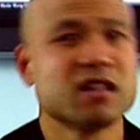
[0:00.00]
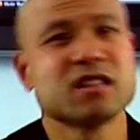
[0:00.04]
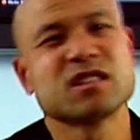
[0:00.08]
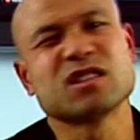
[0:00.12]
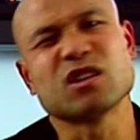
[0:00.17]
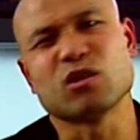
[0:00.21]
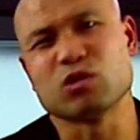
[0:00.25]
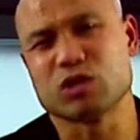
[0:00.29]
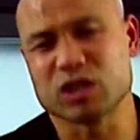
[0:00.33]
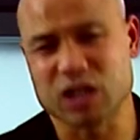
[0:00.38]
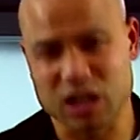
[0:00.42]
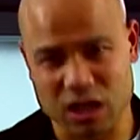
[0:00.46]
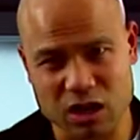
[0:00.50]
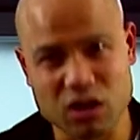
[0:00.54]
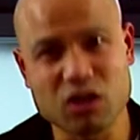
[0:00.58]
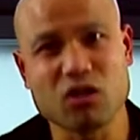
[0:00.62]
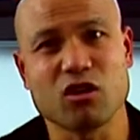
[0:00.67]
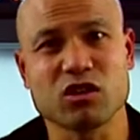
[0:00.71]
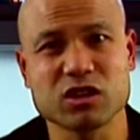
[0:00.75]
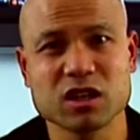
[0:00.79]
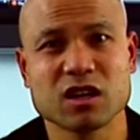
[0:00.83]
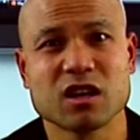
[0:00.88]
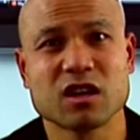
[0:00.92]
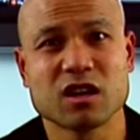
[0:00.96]
So it's a
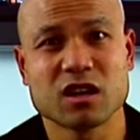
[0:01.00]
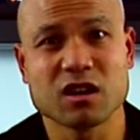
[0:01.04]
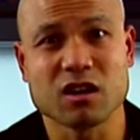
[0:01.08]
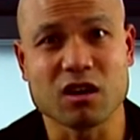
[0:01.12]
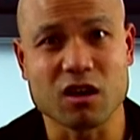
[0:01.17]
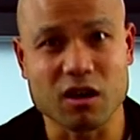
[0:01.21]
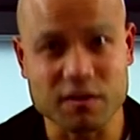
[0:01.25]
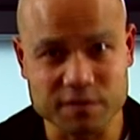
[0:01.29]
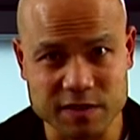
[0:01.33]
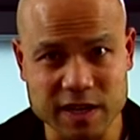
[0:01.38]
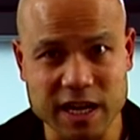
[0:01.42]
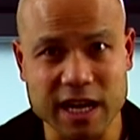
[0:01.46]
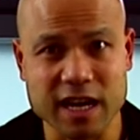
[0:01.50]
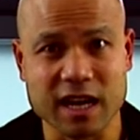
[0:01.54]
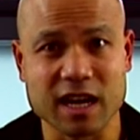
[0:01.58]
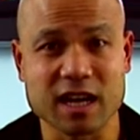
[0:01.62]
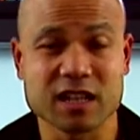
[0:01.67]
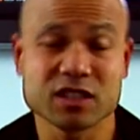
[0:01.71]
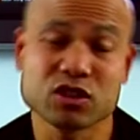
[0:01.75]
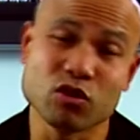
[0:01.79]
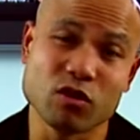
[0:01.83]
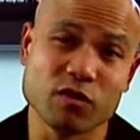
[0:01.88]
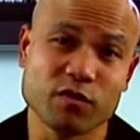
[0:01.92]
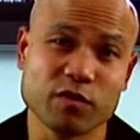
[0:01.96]
lot of
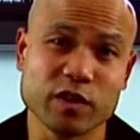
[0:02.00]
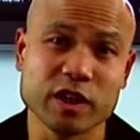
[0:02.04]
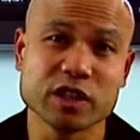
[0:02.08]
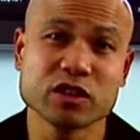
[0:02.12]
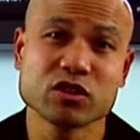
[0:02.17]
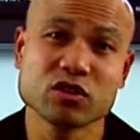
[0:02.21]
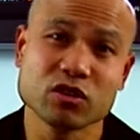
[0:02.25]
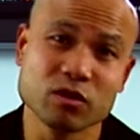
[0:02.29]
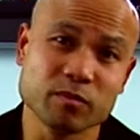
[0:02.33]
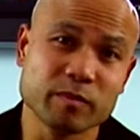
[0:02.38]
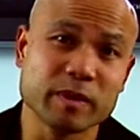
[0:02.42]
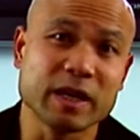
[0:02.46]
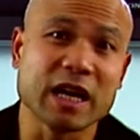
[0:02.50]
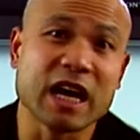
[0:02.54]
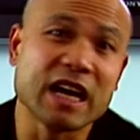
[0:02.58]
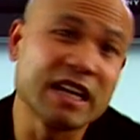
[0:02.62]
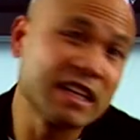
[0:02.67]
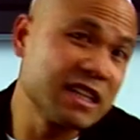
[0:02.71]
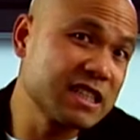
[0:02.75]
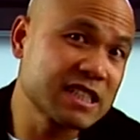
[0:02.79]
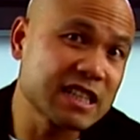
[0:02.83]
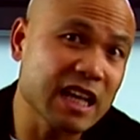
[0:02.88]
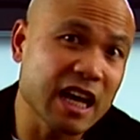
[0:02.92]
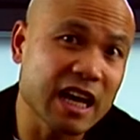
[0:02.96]
that sort of thing to be
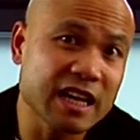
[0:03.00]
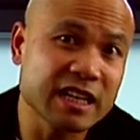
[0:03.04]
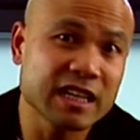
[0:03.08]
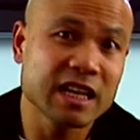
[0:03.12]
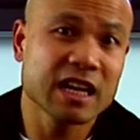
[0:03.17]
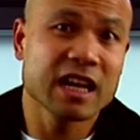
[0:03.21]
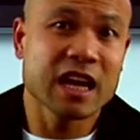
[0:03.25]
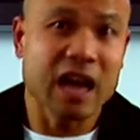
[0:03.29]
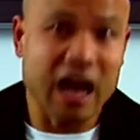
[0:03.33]
understand,